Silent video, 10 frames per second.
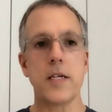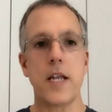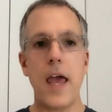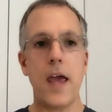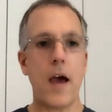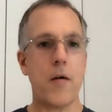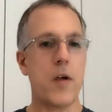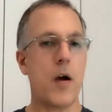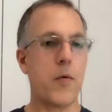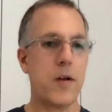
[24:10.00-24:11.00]
hey, how, you
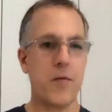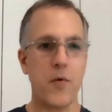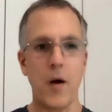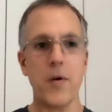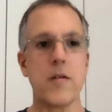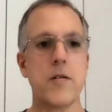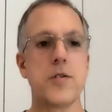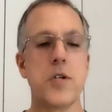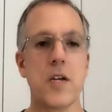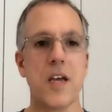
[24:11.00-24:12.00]
know, we know we
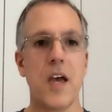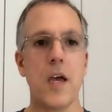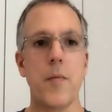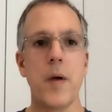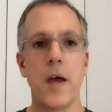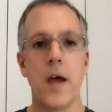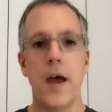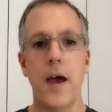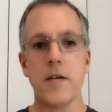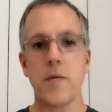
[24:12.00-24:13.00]
introduced you to Gabe.
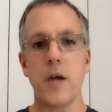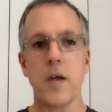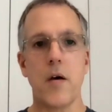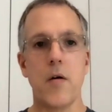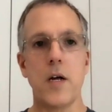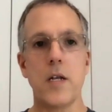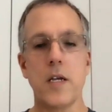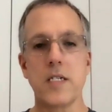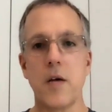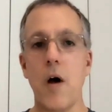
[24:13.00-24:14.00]
How's it been going?
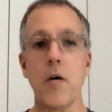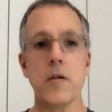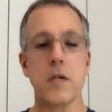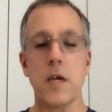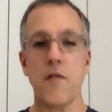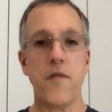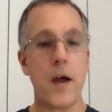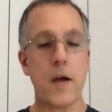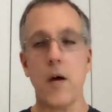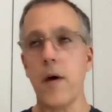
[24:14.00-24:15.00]
He said, oh, it's
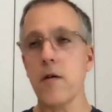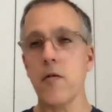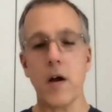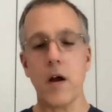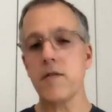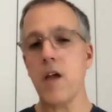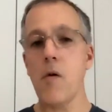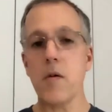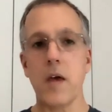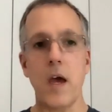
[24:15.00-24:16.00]
fine. You know, we had a great conversation
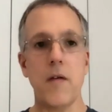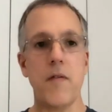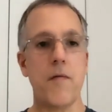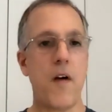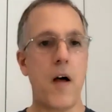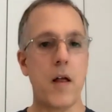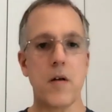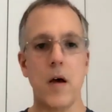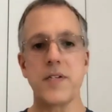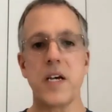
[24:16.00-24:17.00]
with Gabe. He
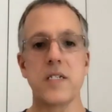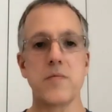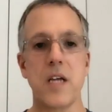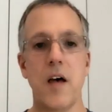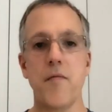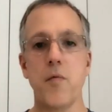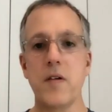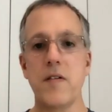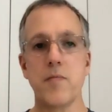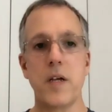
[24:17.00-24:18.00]
followed up, sent us some stuff.
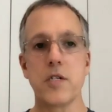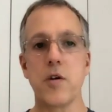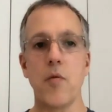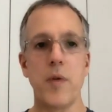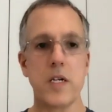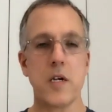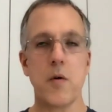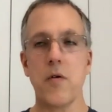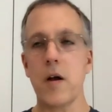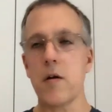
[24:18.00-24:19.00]
We just been so busy.
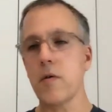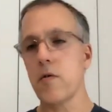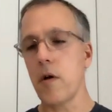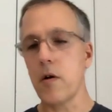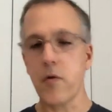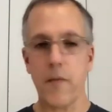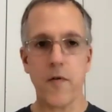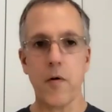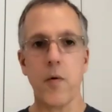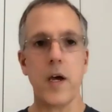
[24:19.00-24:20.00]
We were on a trip
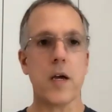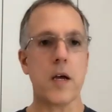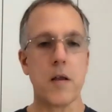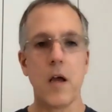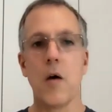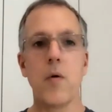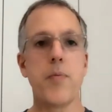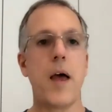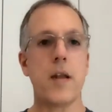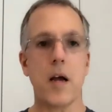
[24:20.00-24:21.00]
for a week, and we
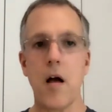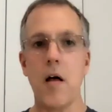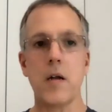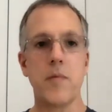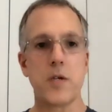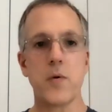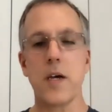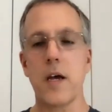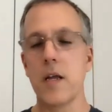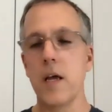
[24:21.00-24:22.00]
plan on calling him this weekend.